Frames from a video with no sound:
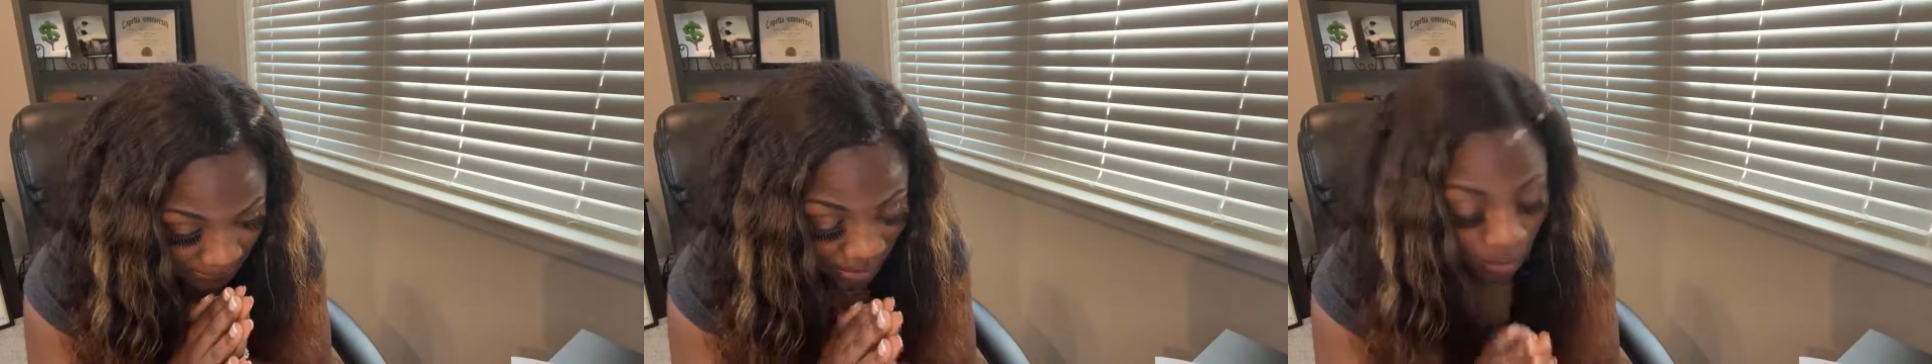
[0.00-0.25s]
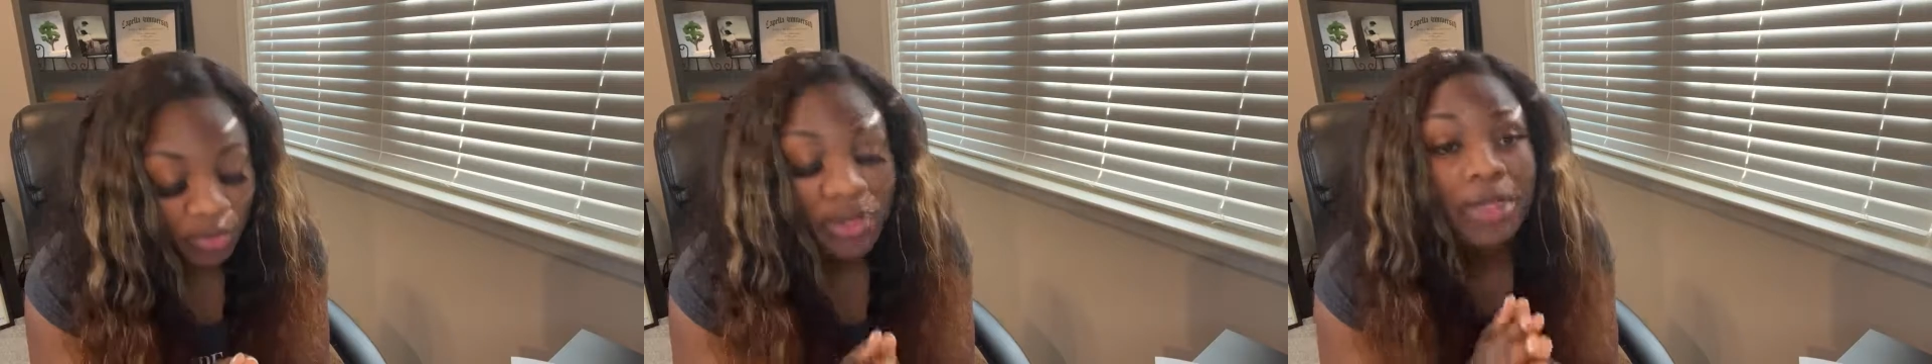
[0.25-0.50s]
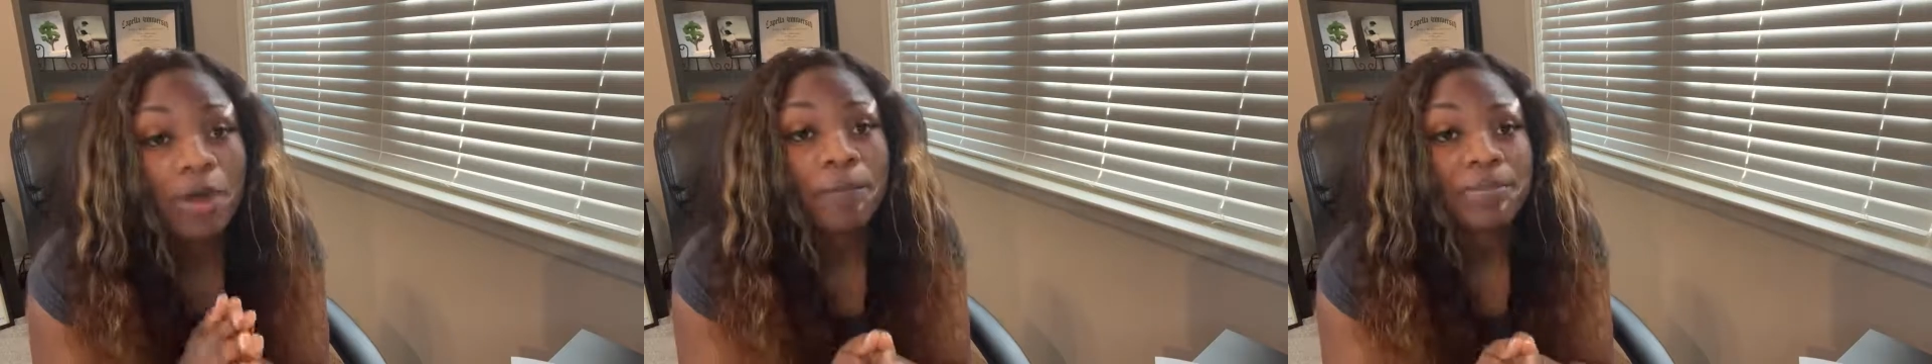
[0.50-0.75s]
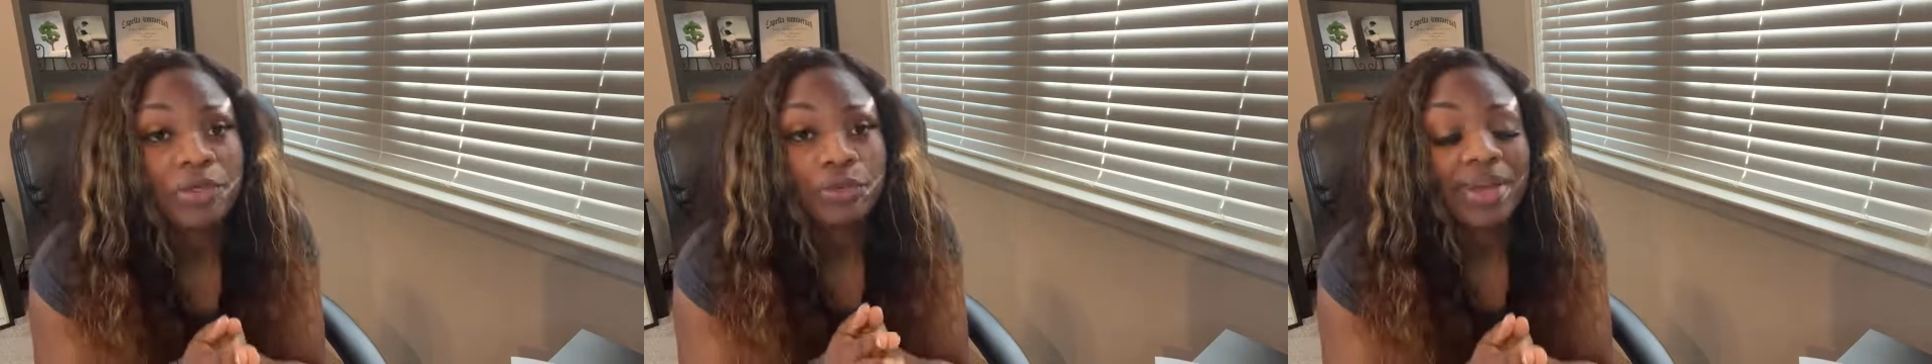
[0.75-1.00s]
will
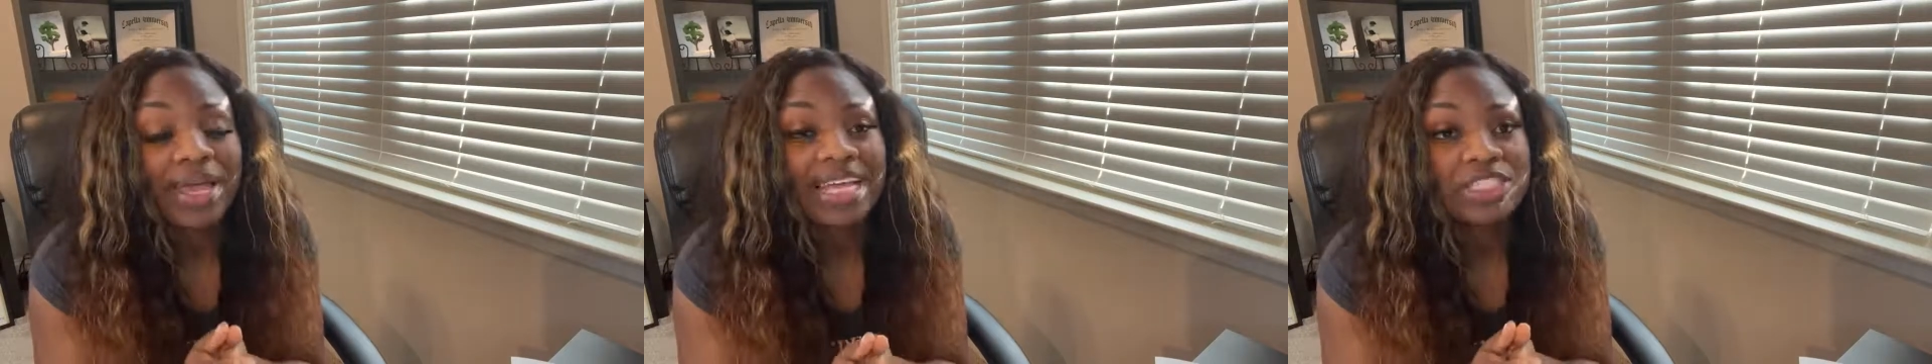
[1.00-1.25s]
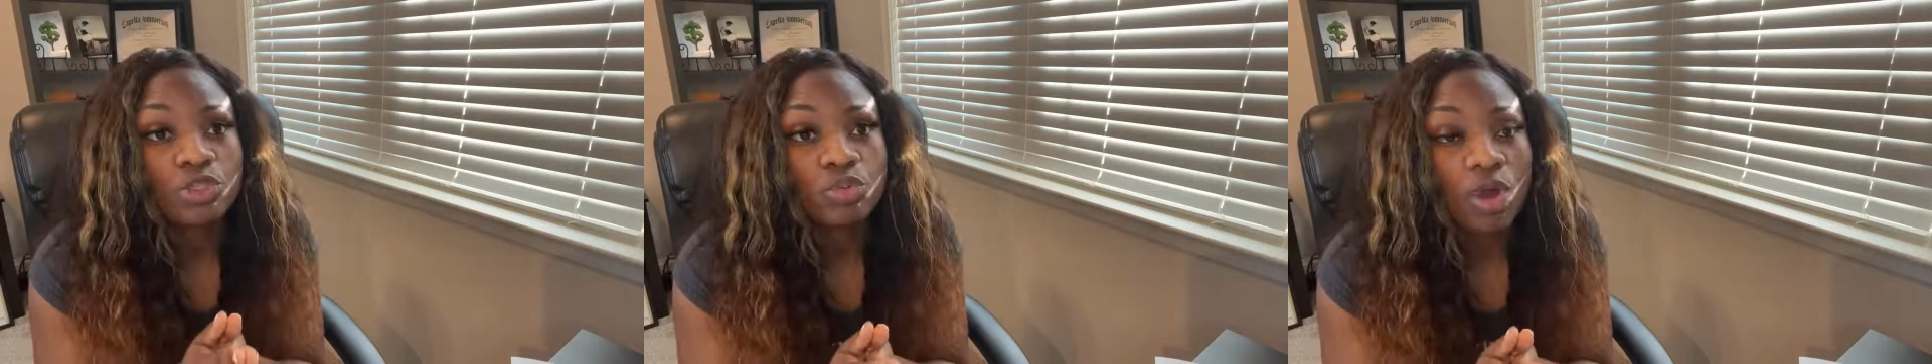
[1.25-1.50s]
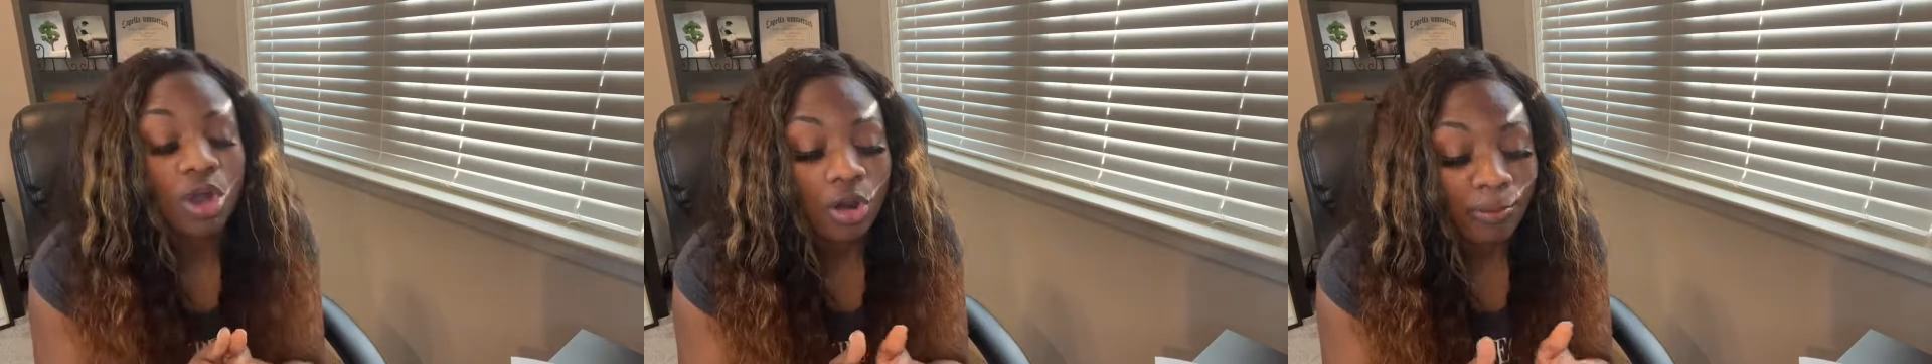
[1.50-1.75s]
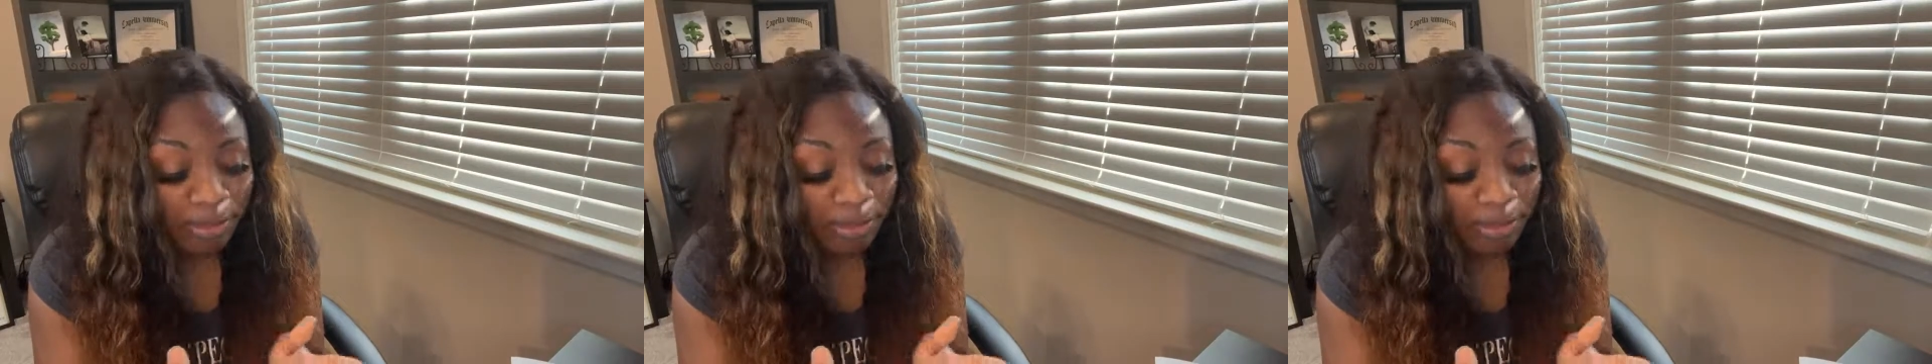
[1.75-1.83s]
help you as you are